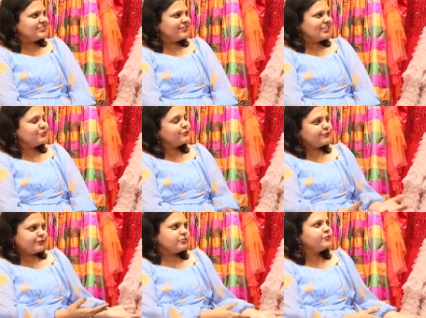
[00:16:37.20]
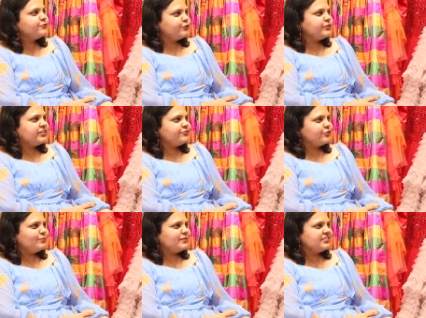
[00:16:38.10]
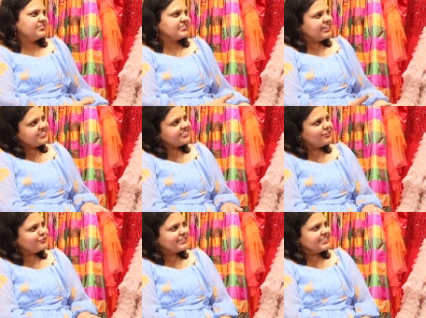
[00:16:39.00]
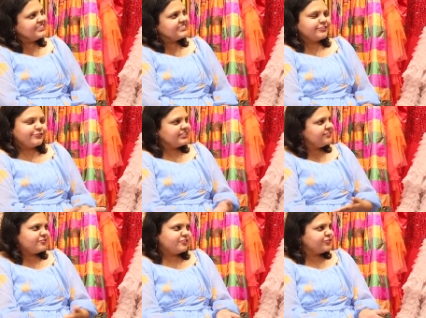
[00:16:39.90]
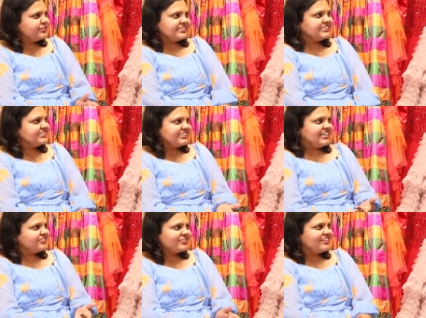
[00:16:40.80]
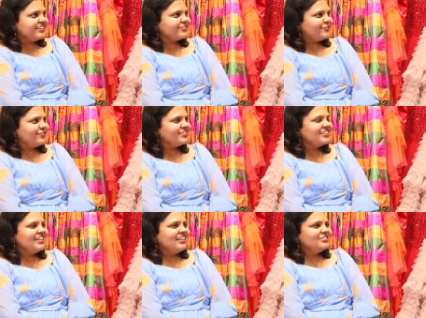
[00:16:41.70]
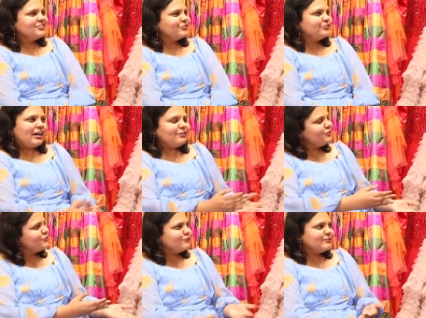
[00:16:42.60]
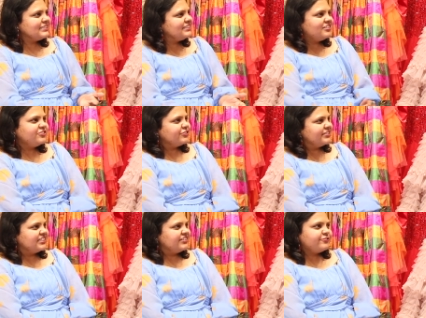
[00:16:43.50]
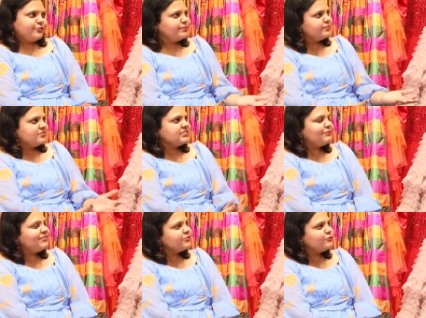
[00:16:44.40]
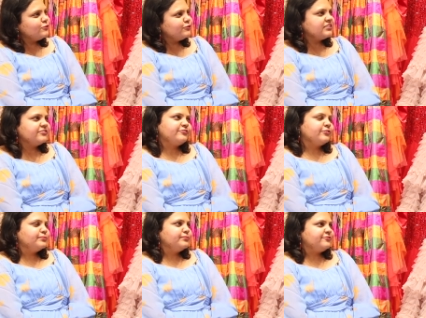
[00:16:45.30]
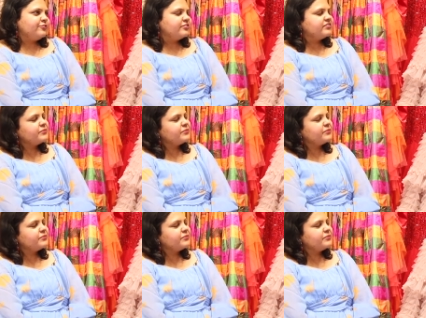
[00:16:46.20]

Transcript: as well. You know, you've known her from her starting out days, and today, of course, she's this international icon. So, how would you see her journey from someone who knows her from before?